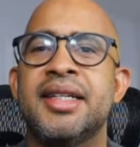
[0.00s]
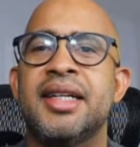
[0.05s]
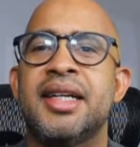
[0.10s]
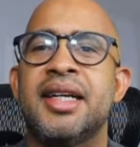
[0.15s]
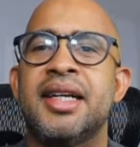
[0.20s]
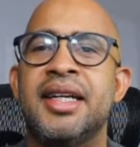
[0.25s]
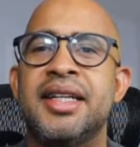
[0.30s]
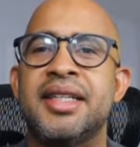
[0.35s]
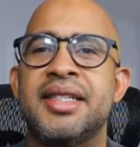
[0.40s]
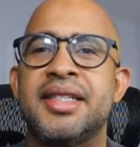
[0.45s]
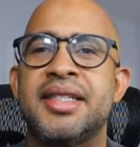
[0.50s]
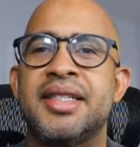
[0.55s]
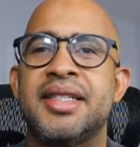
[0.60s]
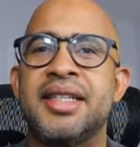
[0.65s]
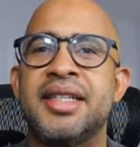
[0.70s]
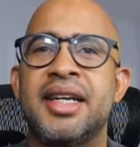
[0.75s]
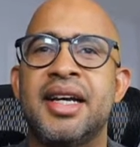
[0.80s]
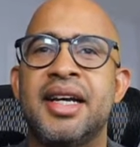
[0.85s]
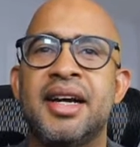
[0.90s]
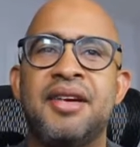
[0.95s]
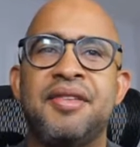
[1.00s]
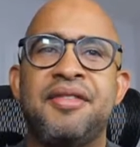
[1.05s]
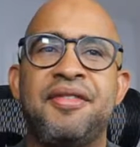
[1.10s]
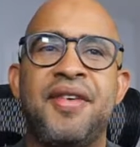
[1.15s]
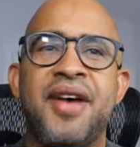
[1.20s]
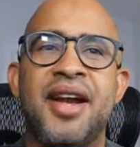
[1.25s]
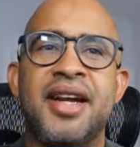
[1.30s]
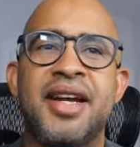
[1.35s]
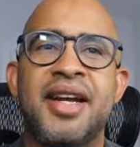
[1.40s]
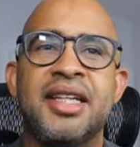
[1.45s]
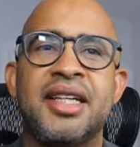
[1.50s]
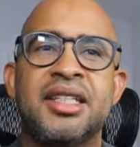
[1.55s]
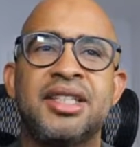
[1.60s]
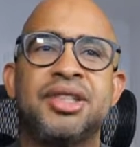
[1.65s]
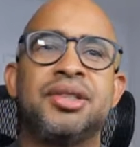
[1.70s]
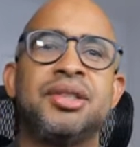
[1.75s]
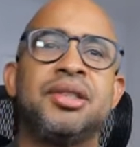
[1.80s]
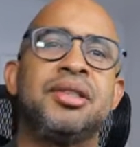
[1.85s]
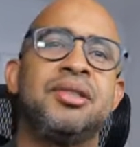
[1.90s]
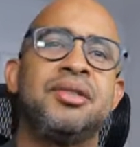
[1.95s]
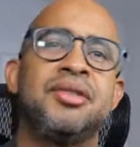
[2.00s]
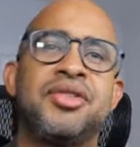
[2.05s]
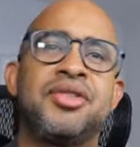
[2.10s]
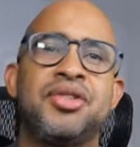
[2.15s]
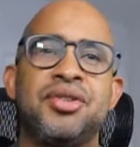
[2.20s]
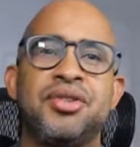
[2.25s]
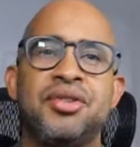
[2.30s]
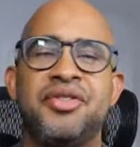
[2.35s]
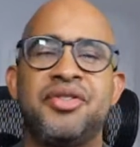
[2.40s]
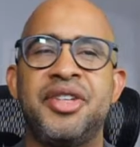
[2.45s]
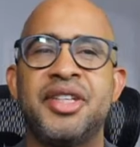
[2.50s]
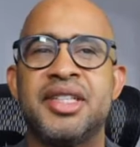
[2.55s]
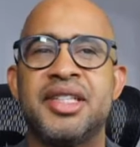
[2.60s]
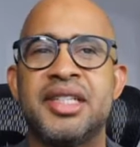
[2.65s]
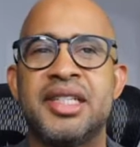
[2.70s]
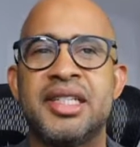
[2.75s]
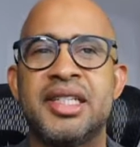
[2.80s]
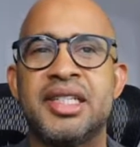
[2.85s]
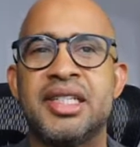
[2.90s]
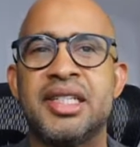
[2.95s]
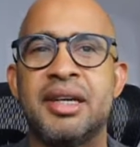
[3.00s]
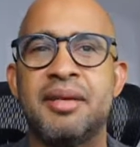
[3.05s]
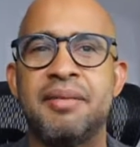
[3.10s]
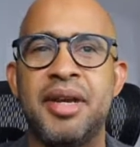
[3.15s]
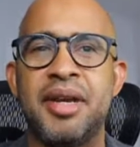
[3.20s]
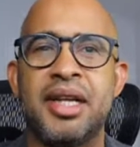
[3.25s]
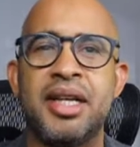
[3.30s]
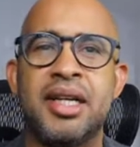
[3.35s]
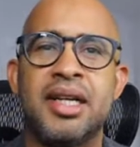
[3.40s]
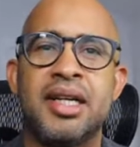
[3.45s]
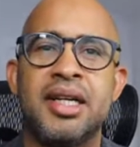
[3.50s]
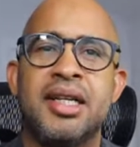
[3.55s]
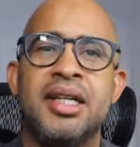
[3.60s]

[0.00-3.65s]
It's the Financial Services Summit.